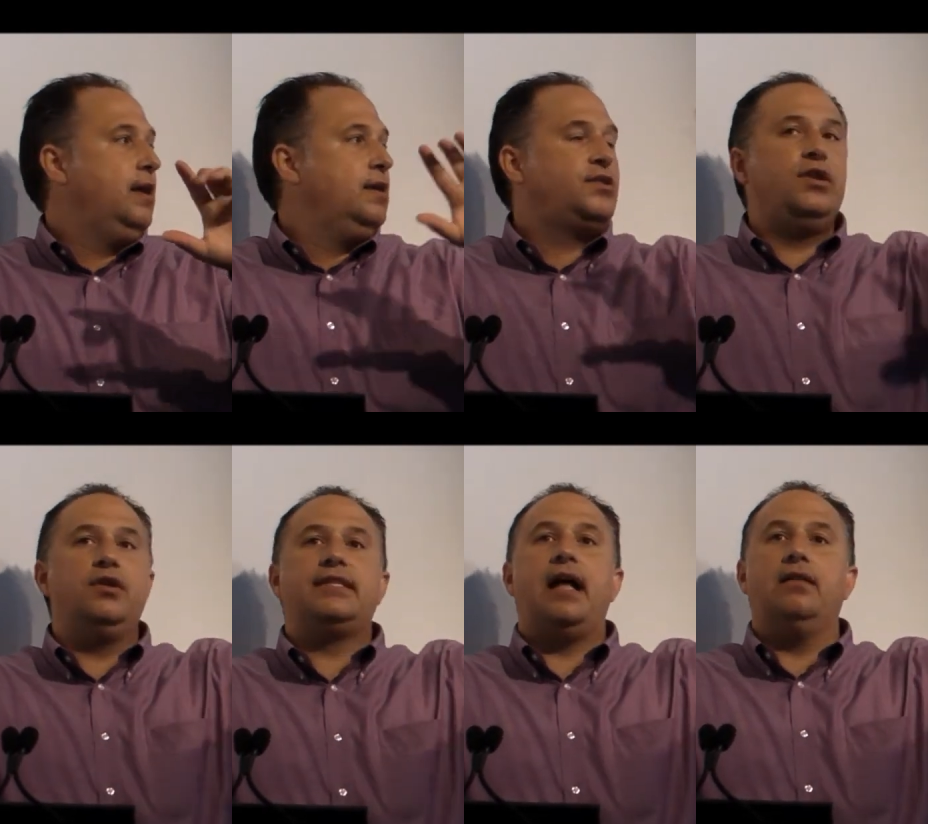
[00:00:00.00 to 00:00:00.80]
to
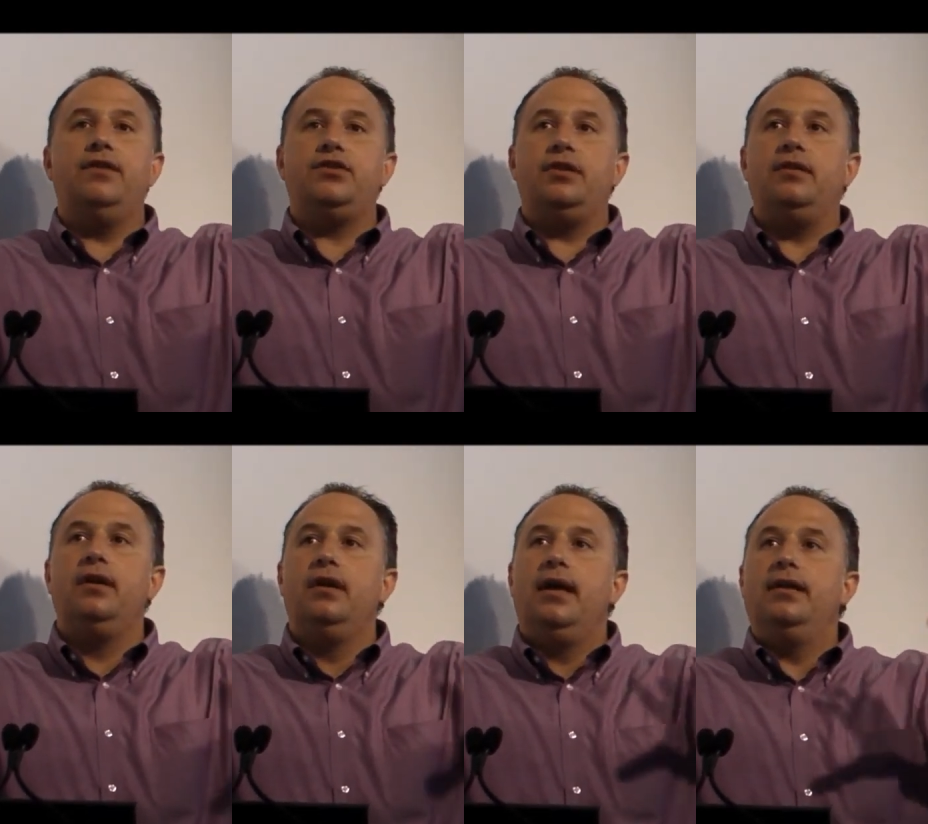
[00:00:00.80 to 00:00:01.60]
your television.
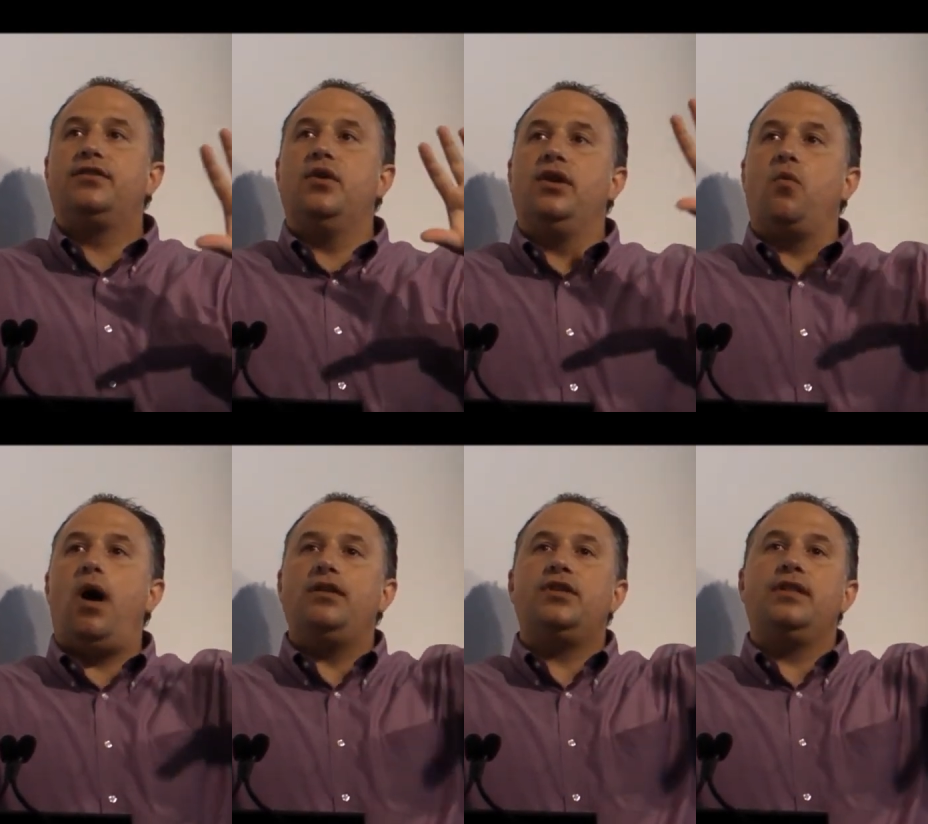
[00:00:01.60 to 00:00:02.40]
And so you're
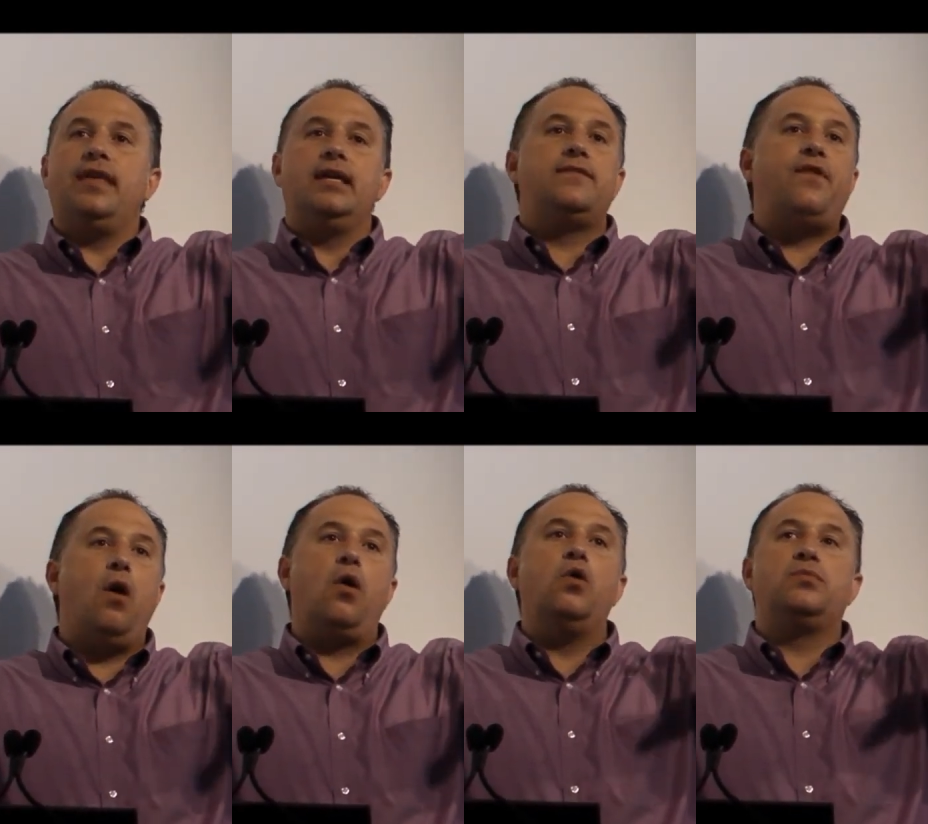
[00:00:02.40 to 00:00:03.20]
watching things,
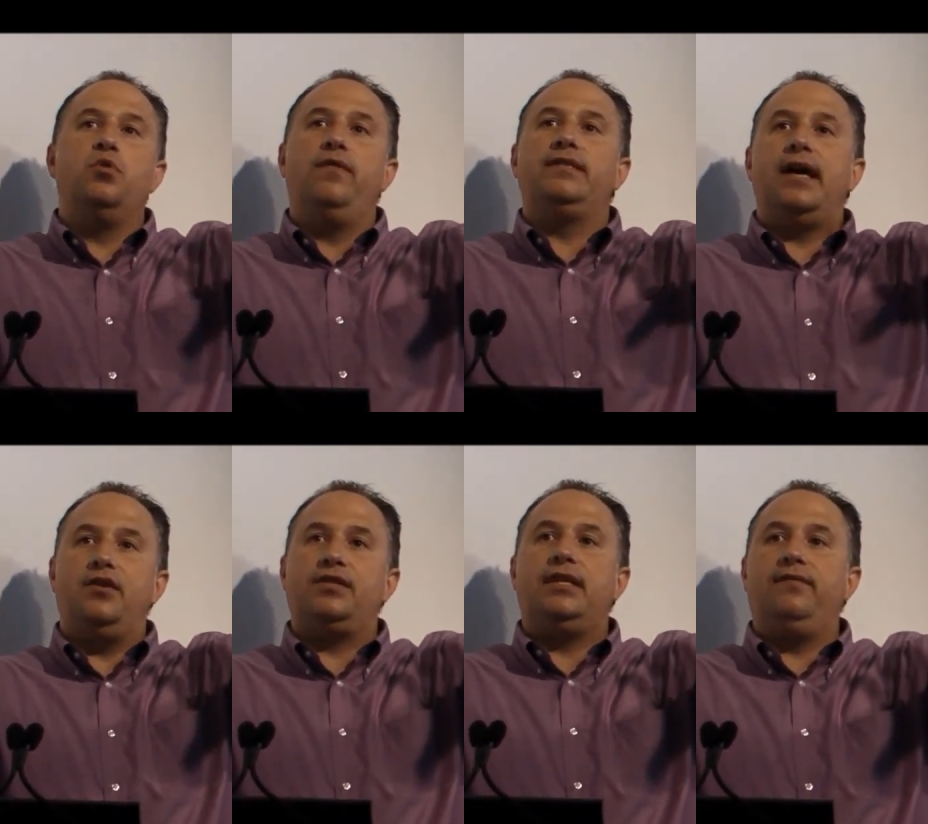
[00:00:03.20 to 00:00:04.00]
photos, movies on
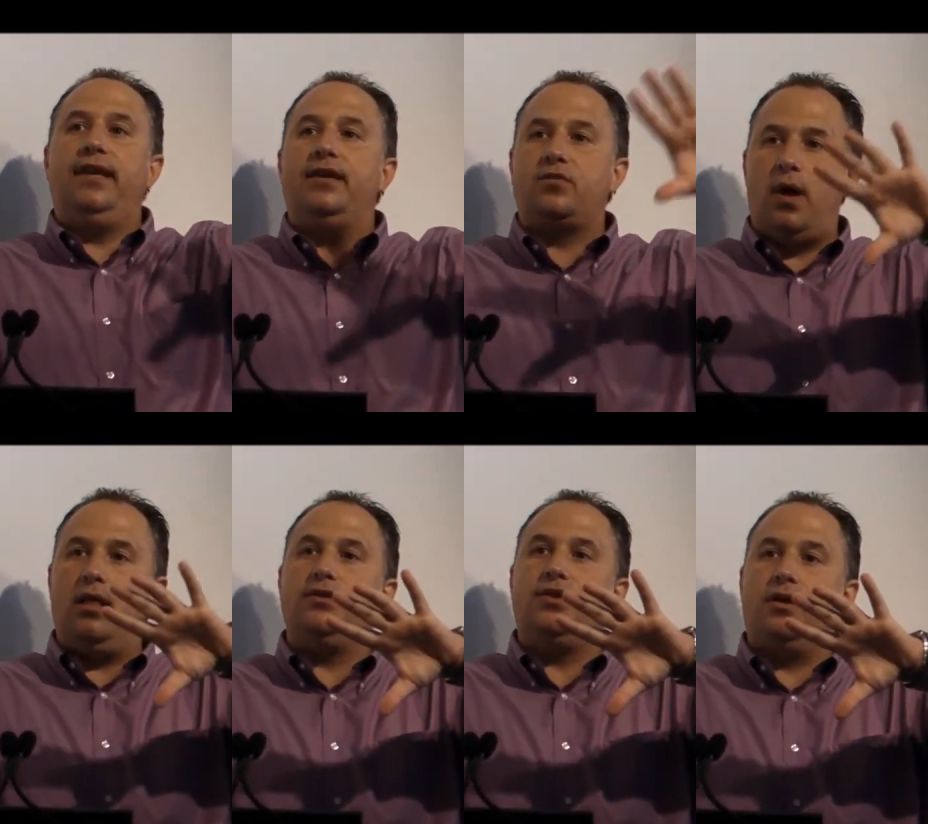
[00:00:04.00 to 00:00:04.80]
your TV as
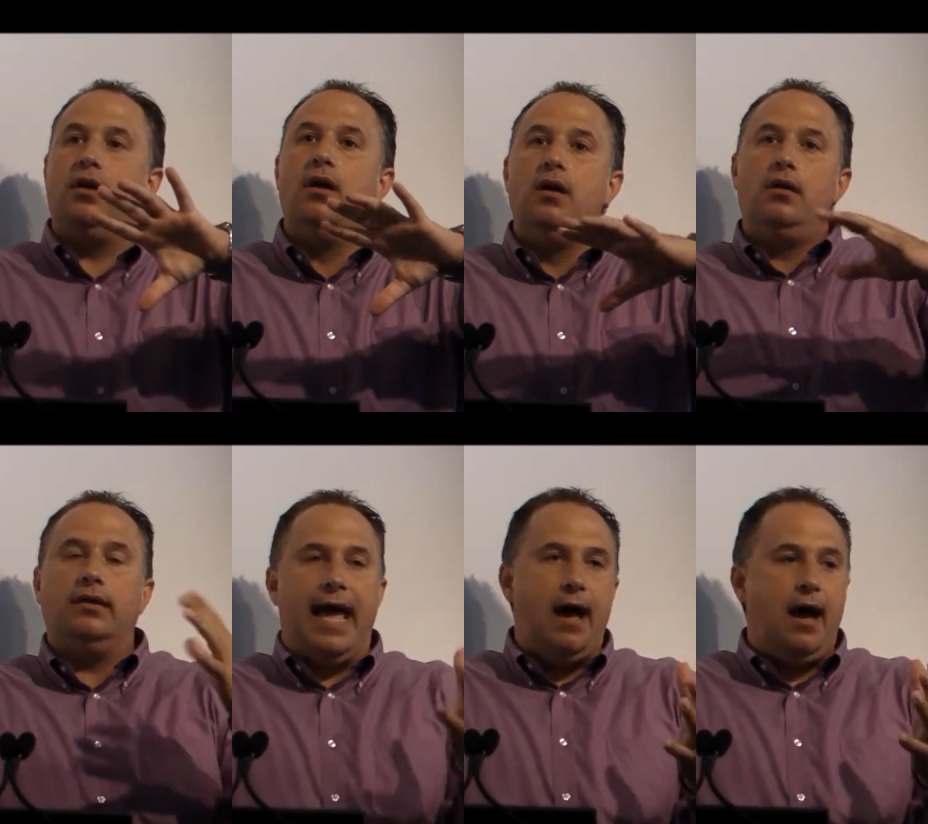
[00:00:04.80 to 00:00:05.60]
well as your
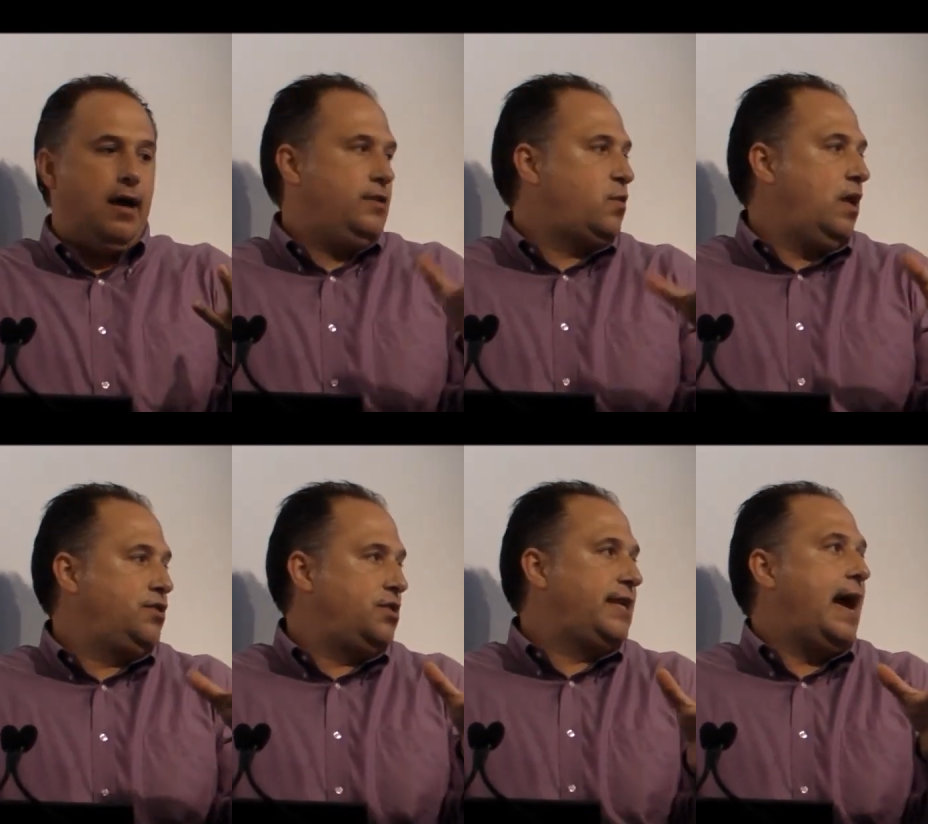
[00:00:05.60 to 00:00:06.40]

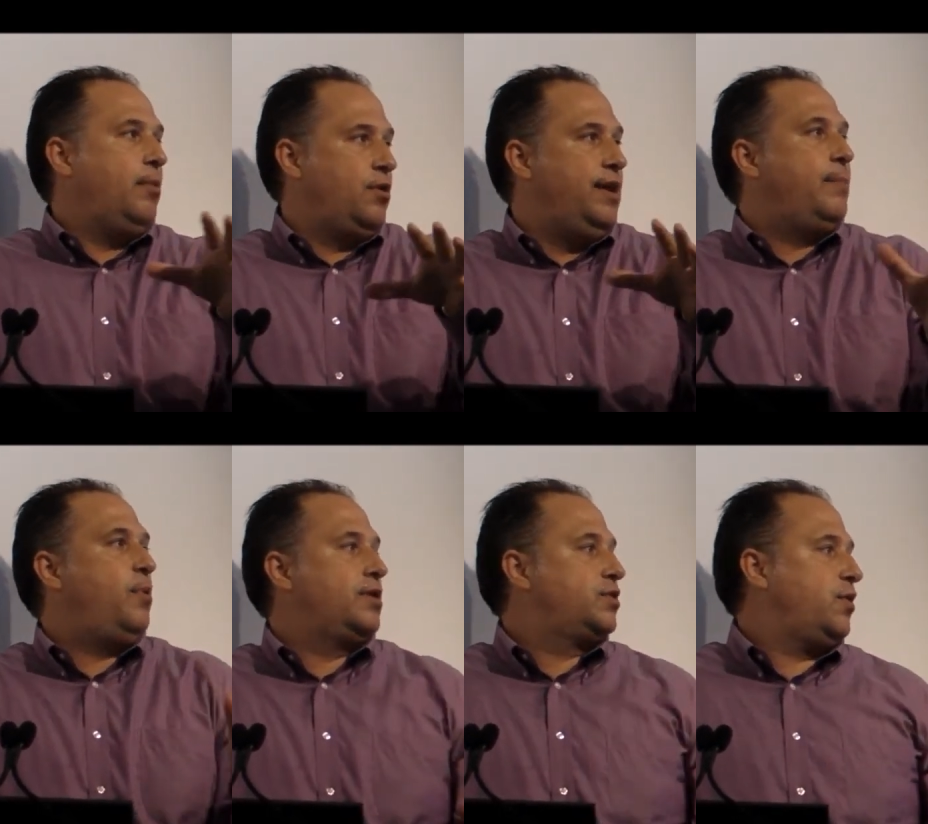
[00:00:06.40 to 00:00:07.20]
tablet or
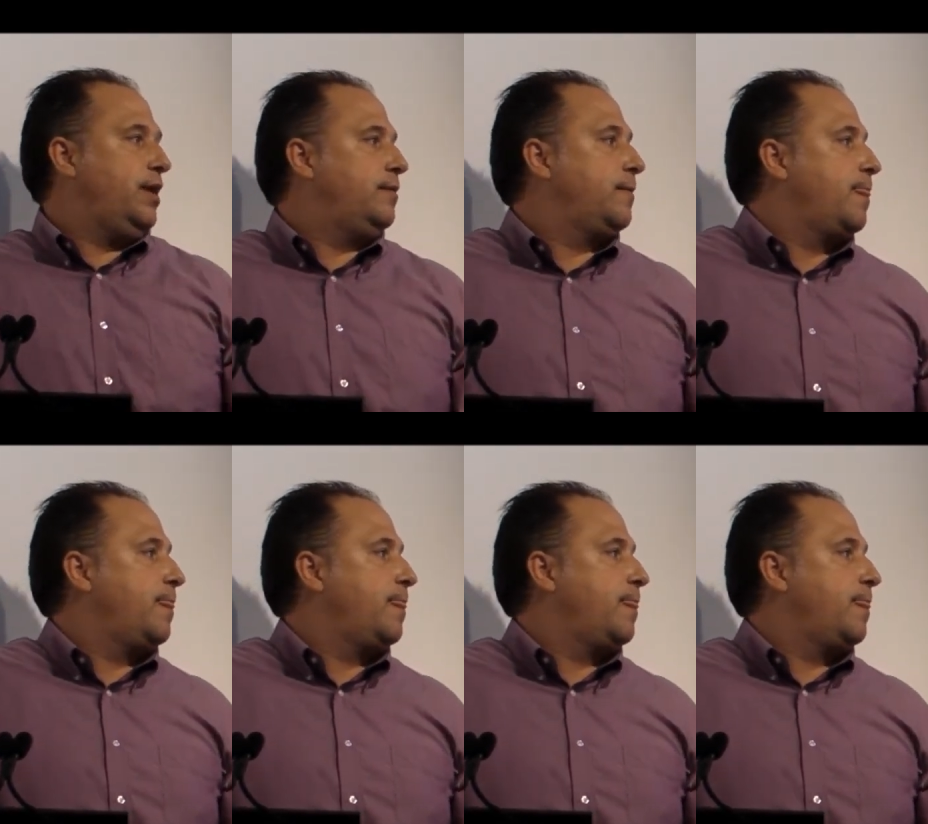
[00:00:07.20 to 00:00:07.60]
netbook screen.